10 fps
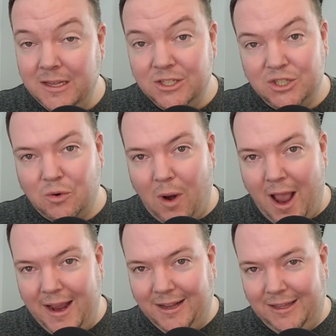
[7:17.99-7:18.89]

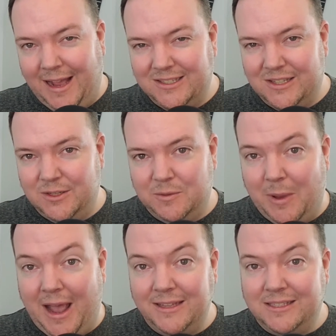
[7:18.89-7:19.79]
Scrying allows those
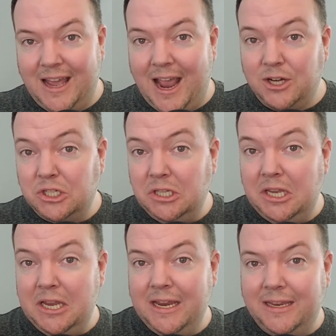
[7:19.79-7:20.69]
bads to
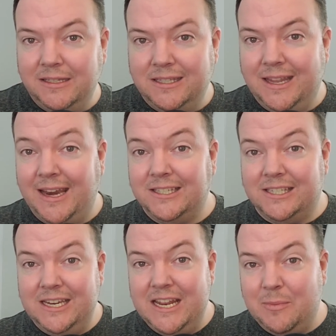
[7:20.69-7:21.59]
actually get a
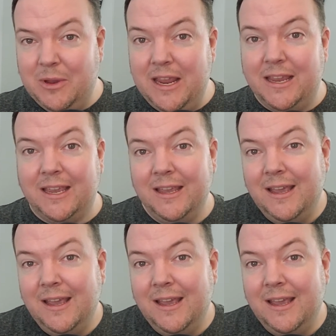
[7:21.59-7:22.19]
sneak peek